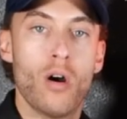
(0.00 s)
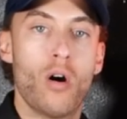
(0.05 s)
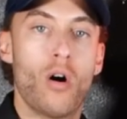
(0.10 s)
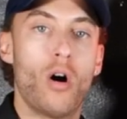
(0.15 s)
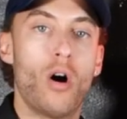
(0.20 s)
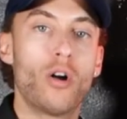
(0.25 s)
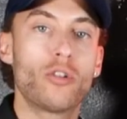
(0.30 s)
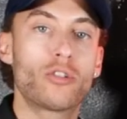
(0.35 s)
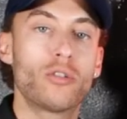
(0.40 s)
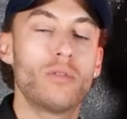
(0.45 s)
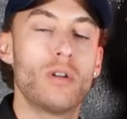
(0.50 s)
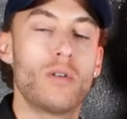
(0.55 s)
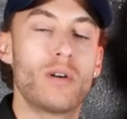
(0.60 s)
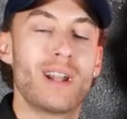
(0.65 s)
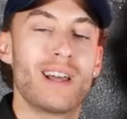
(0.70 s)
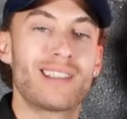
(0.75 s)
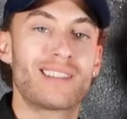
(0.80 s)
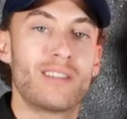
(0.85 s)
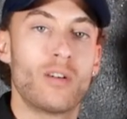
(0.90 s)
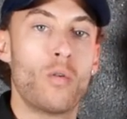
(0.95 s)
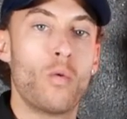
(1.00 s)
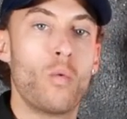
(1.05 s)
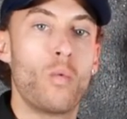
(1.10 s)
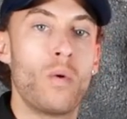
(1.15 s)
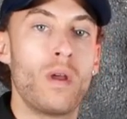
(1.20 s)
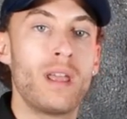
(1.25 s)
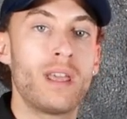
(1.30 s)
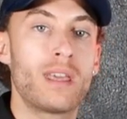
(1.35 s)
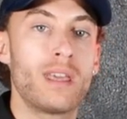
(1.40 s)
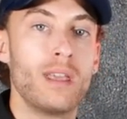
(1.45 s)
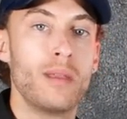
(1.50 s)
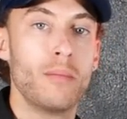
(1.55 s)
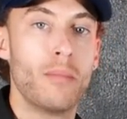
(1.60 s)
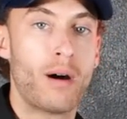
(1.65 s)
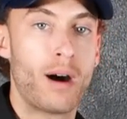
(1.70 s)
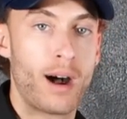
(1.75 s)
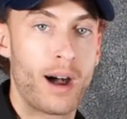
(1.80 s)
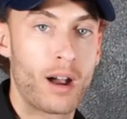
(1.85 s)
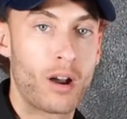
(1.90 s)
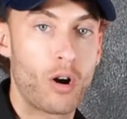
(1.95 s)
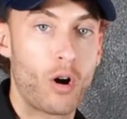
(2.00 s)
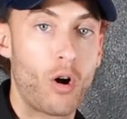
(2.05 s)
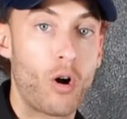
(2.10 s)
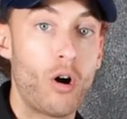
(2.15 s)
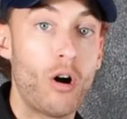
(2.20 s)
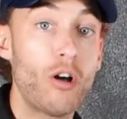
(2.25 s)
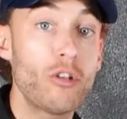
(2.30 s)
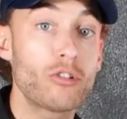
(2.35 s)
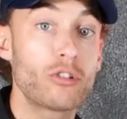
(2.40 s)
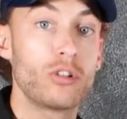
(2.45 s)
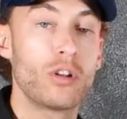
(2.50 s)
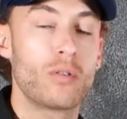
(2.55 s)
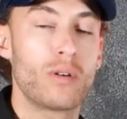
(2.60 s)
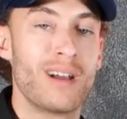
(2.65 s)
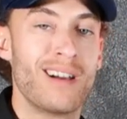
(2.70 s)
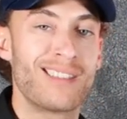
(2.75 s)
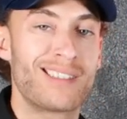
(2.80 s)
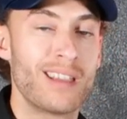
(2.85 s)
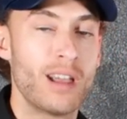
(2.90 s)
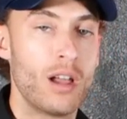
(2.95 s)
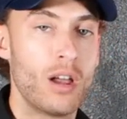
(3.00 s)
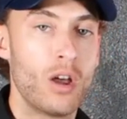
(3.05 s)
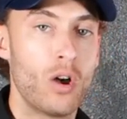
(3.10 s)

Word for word: also known as the Wenckebach, also known as